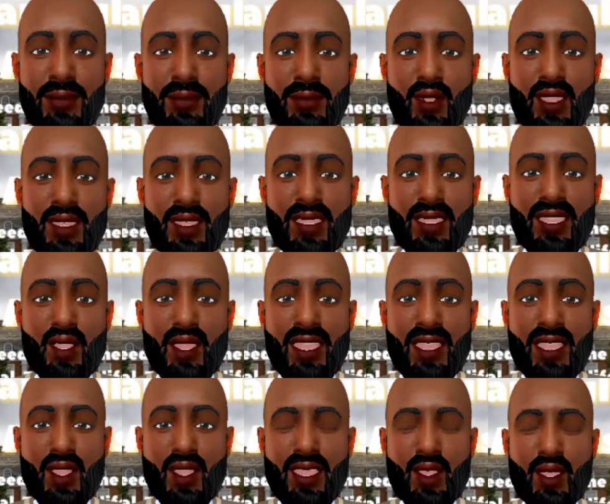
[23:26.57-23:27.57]
We sitting
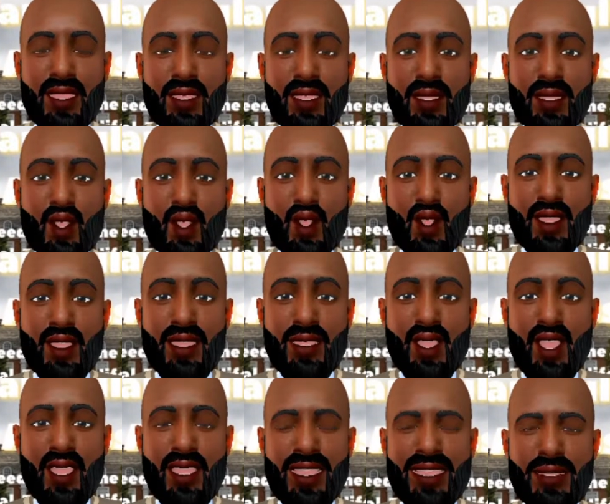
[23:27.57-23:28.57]
around like we some old
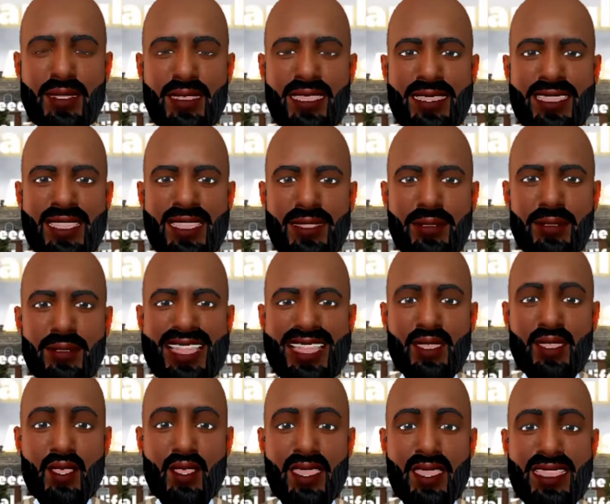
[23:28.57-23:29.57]
farts. And
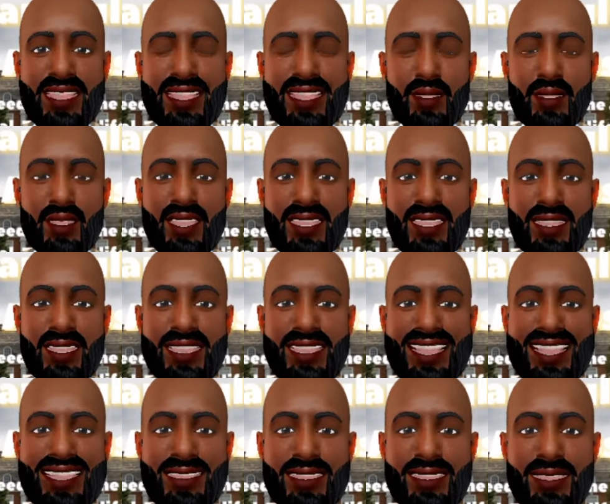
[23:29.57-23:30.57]
when we get 70,
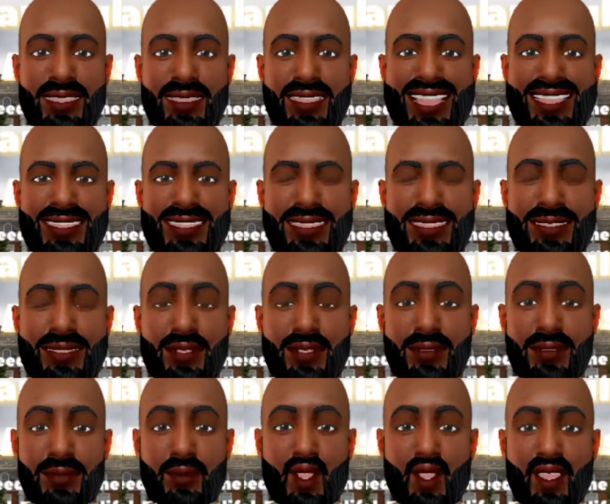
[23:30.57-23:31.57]
80, and 90,
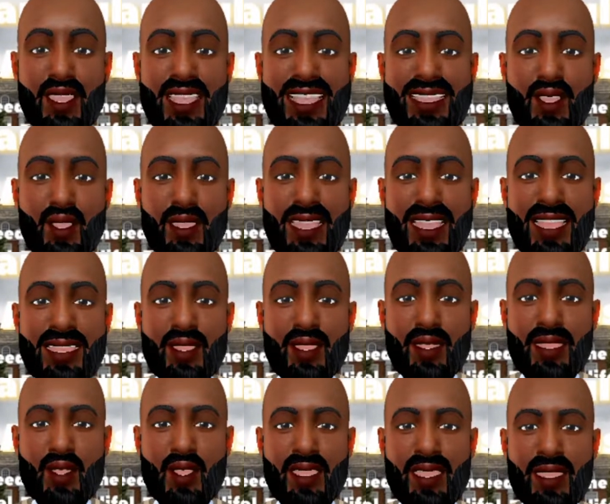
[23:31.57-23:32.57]
we ain't gonna have no
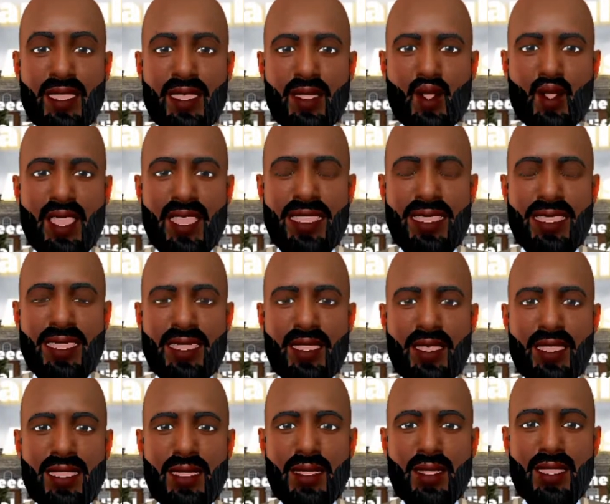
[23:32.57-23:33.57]
money. We're gonna have to deal
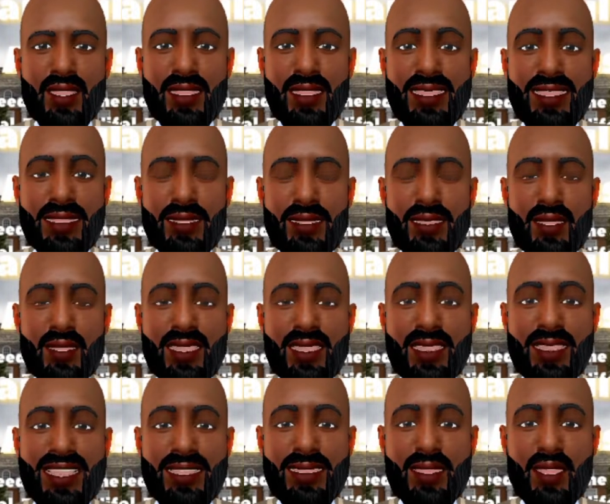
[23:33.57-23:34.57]
with them kids, and them
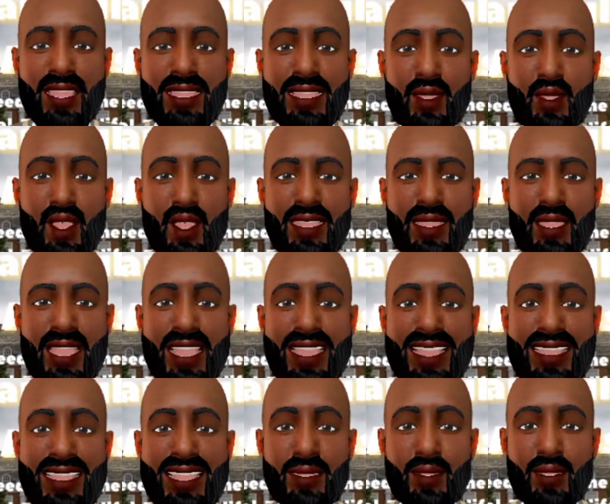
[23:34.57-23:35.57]
kids gonna have to wipe
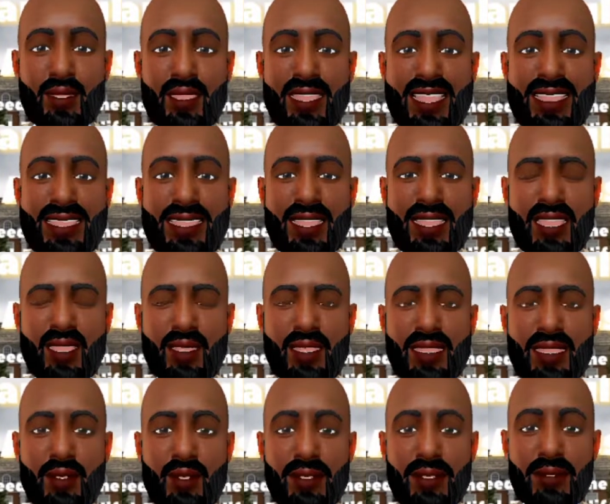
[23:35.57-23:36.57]
our ass and take care of
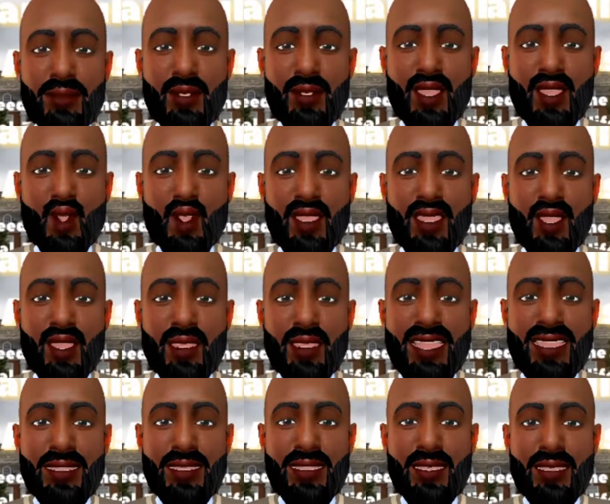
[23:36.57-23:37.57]
us. I don't know
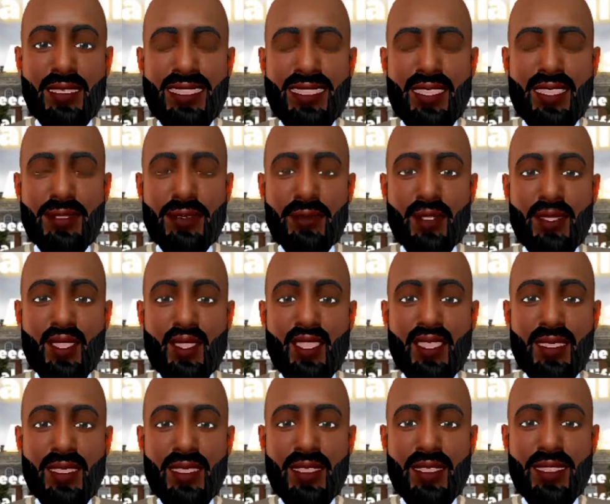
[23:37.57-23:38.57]
about you,
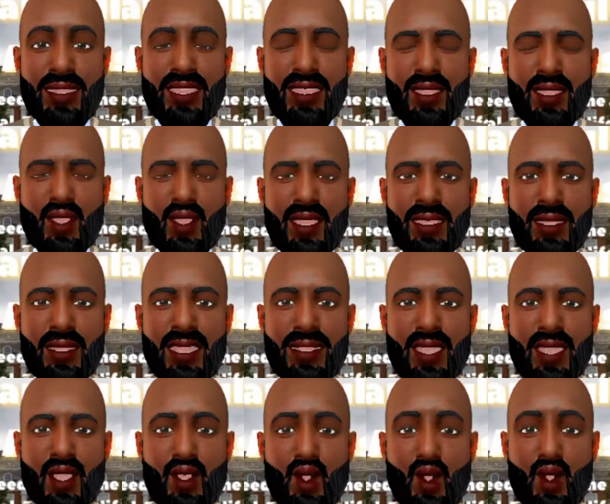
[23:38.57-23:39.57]
but
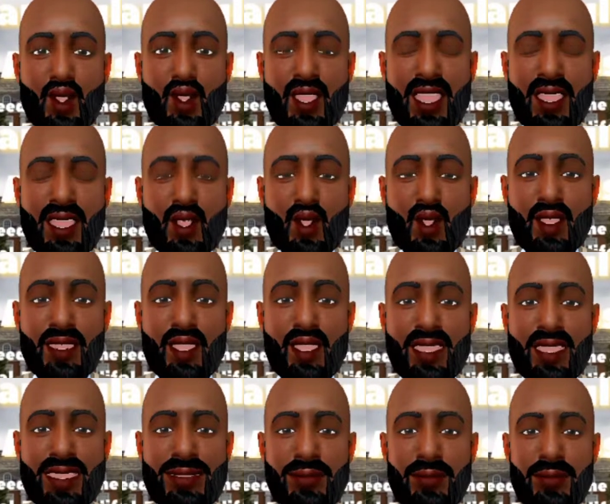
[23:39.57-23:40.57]
I want my own
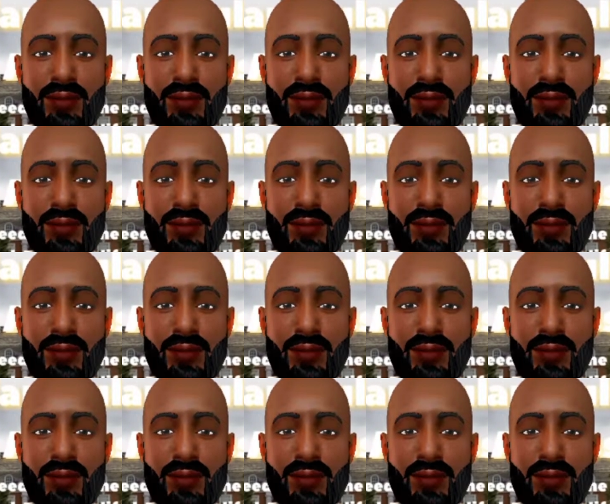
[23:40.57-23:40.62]
money.